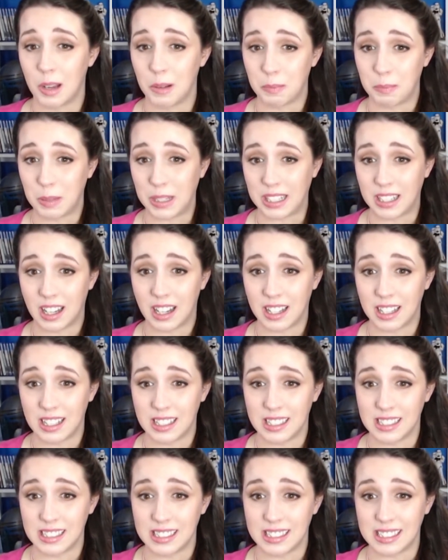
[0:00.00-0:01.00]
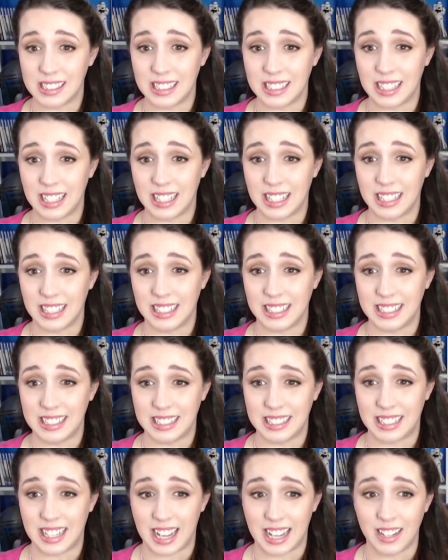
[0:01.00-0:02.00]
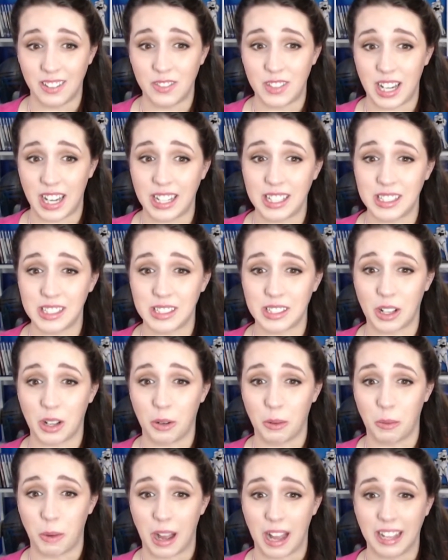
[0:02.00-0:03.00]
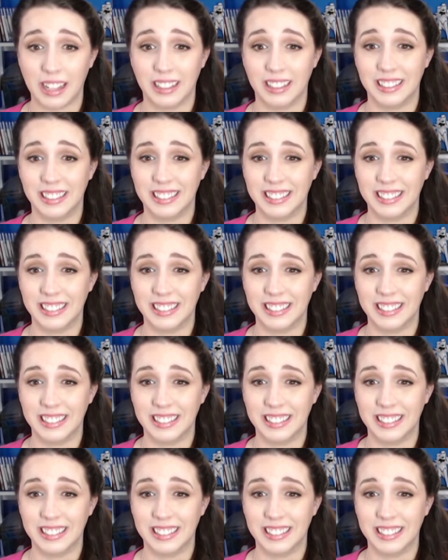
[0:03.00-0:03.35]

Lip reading: because it kind of takes a while.